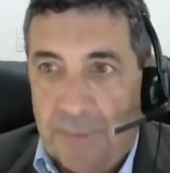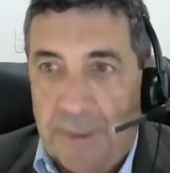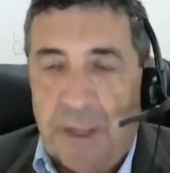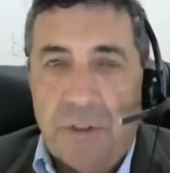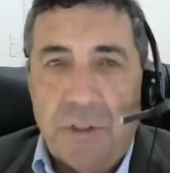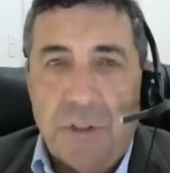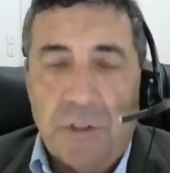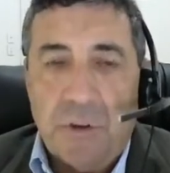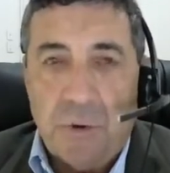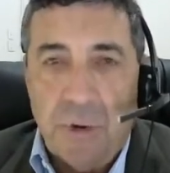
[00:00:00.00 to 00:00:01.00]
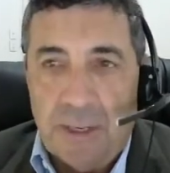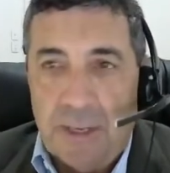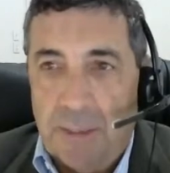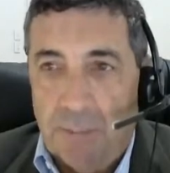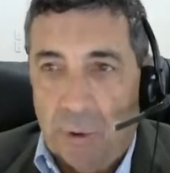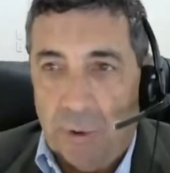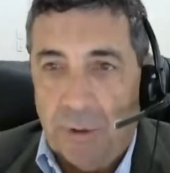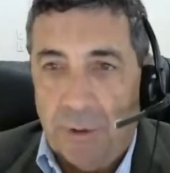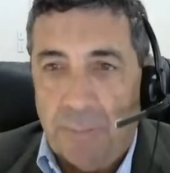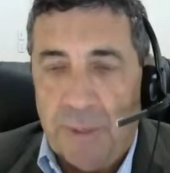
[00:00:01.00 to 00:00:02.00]
Now, this is critically
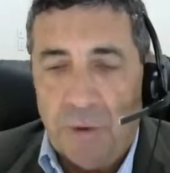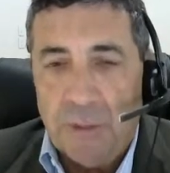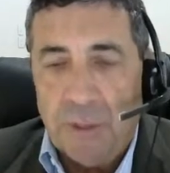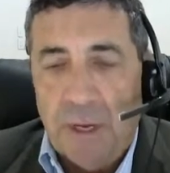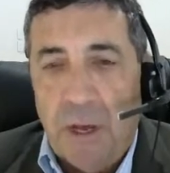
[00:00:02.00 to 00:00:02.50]
important because